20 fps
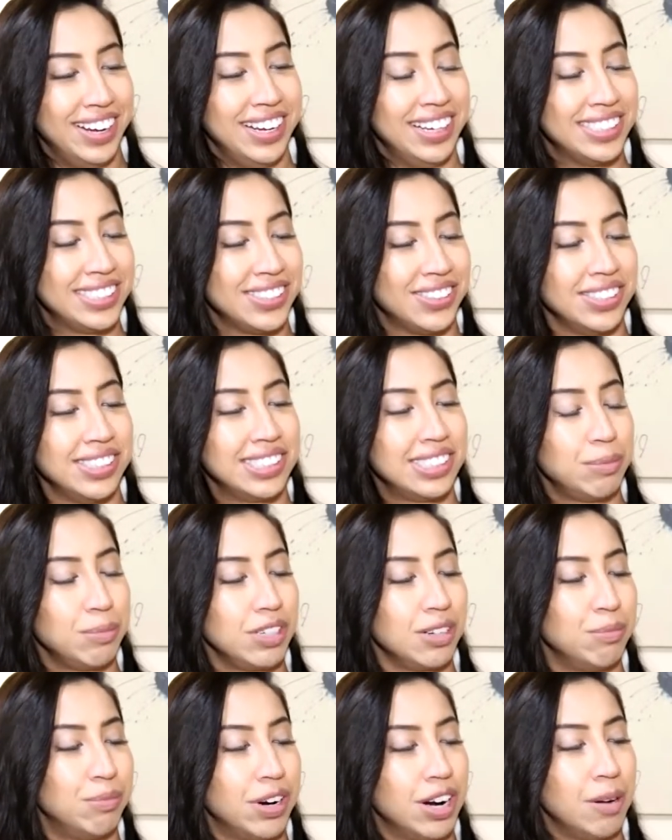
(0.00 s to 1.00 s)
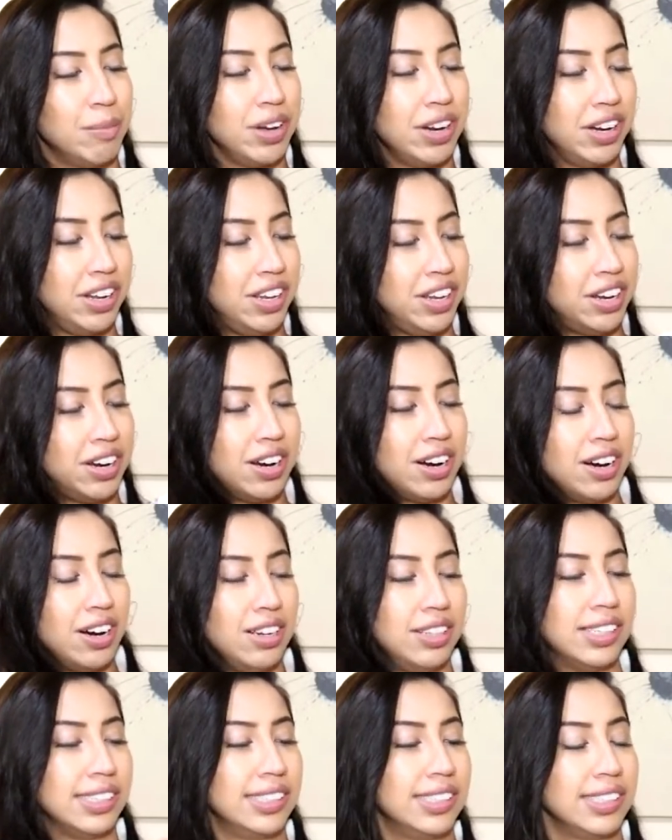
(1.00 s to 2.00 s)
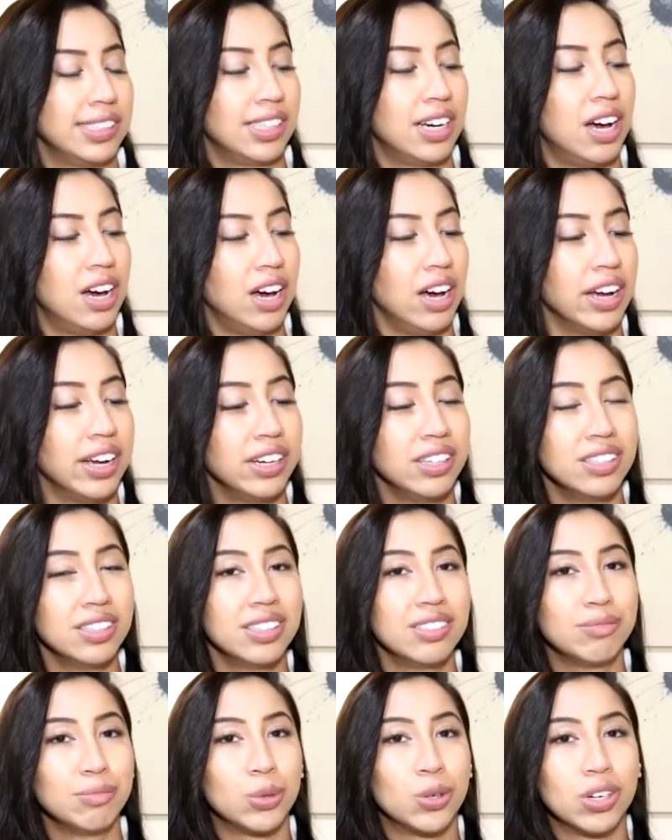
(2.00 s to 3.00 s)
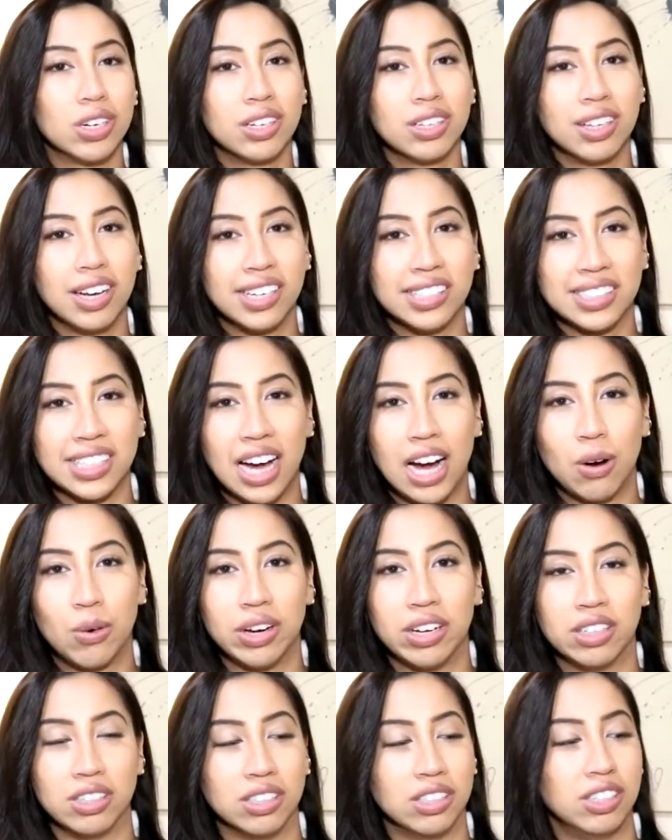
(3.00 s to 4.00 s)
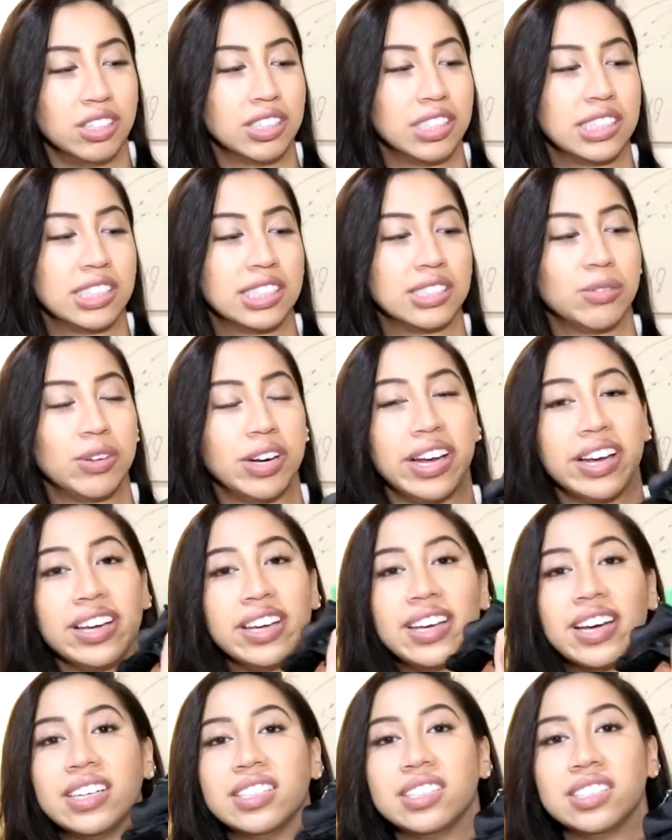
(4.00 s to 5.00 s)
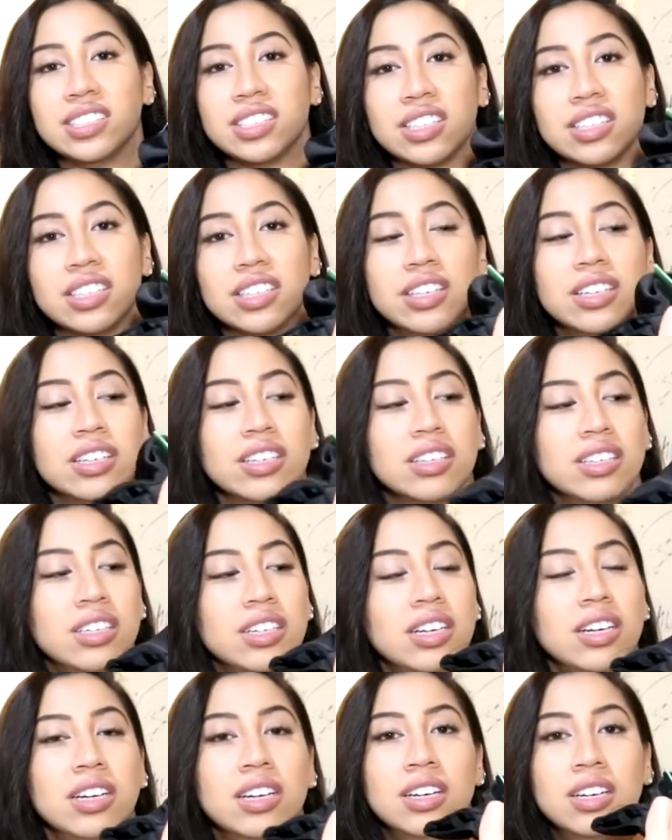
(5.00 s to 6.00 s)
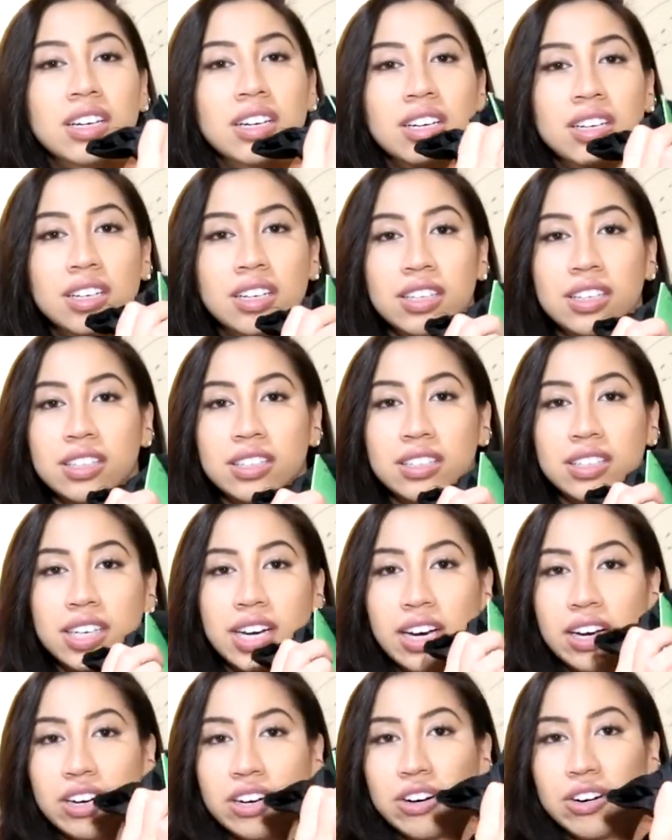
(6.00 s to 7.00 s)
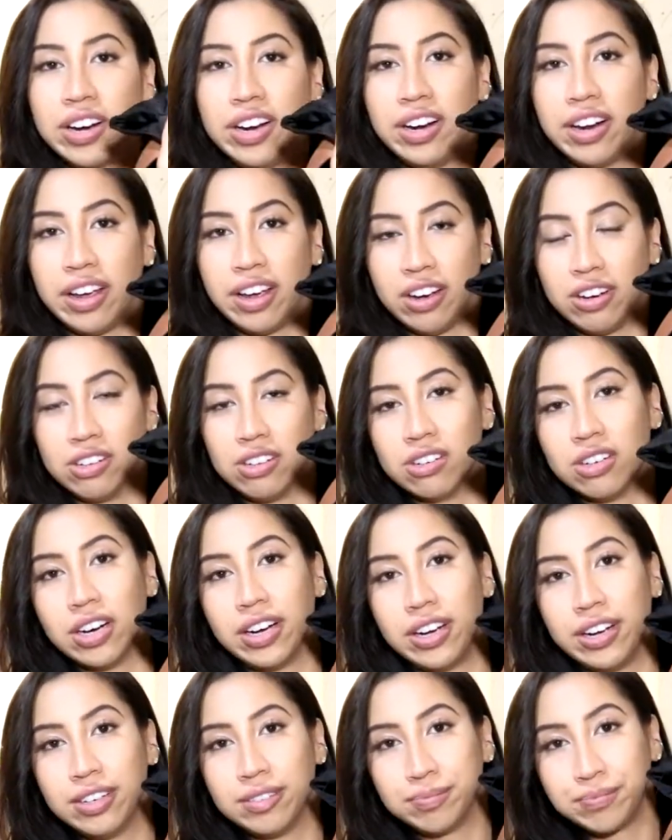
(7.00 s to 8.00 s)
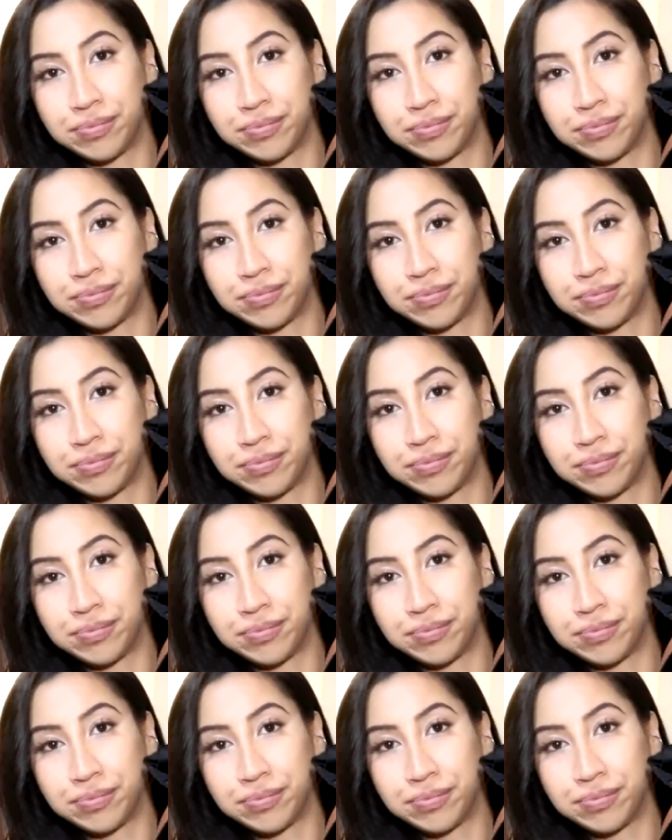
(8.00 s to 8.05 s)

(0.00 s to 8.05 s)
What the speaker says: So in the zip compartment here, this is kind of more or less how it looks when I get to clinical. Yeah, great angle, right?